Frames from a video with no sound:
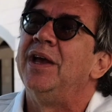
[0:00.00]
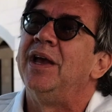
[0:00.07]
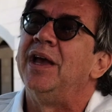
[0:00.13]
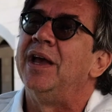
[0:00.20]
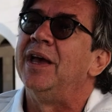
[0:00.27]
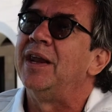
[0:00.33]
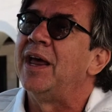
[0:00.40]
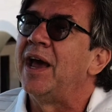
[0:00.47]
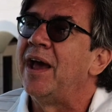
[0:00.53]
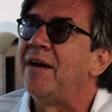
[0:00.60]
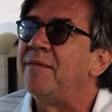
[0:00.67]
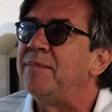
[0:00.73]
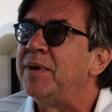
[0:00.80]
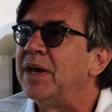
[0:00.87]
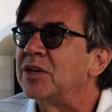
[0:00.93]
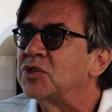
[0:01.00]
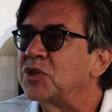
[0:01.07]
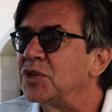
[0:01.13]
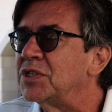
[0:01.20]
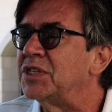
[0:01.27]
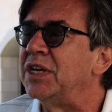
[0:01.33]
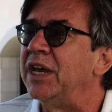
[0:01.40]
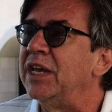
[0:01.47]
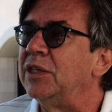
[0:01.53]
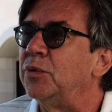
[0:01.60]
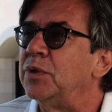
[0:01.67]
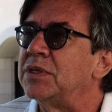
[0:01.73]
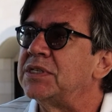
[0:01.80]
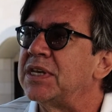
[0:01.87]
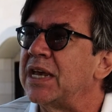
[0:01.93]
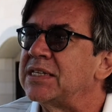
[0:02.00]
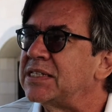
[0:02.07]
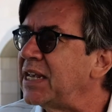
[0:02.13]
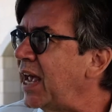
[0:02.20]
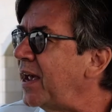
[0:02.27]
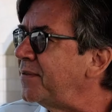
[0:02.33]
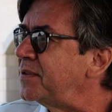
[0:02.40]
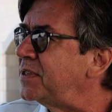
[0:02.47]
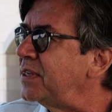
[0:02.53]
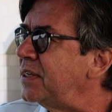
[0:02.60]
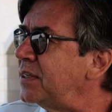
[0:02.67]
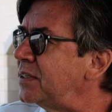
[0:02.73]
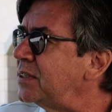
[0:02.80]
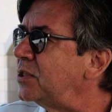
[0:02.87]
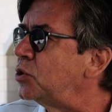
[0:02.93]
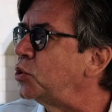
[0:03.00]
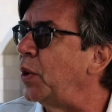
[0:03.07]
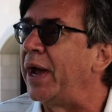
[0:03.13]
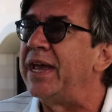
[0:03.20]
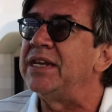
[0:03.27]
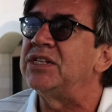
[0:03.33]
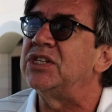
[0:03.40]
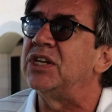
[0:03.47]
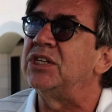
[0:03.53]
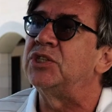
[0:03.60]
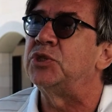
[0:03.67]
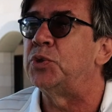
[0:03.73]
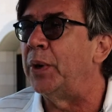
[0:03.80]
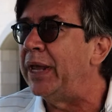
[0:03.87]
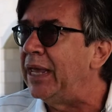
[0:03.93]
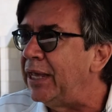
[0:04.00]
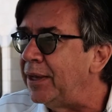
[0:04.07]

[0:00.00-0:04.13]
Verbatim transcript: And I have been associated with CSF since 23.